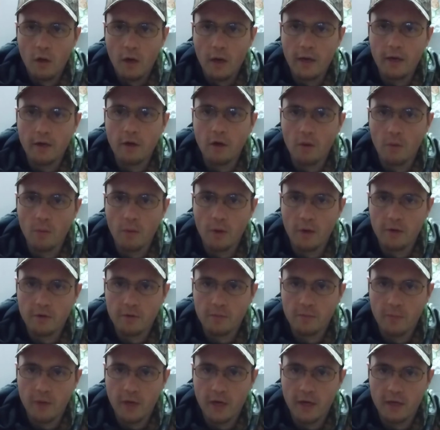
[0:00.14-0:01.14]
Hey y'all,
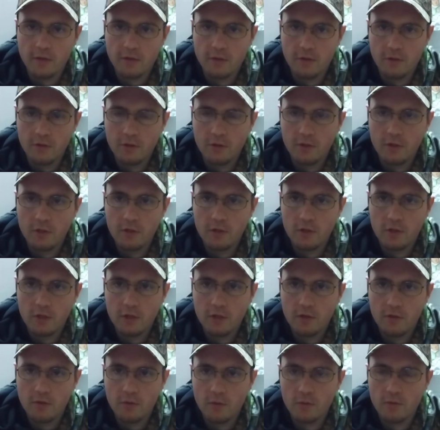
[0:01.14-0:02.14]
welcome back to the DG
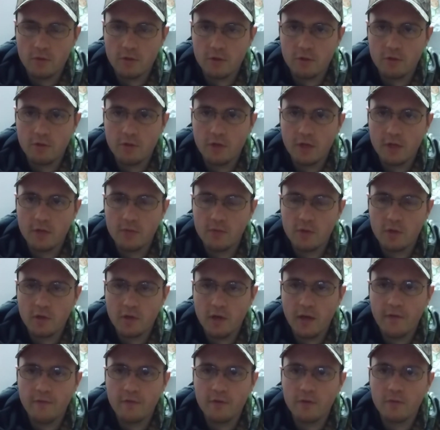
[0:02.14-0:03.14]
Outdoors. So today's
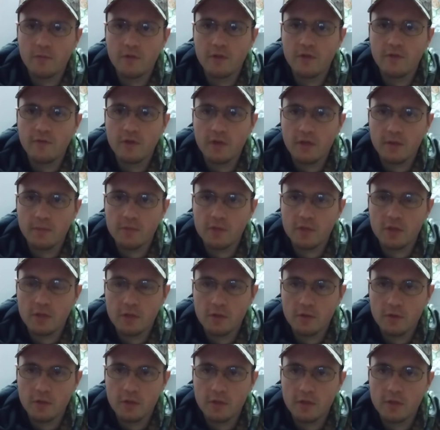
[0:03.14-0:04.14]
video, I have the revamp
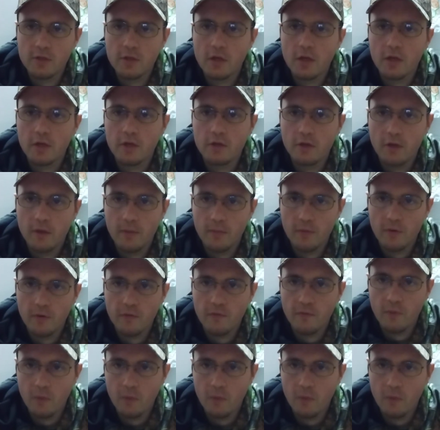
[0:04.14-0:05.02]
series number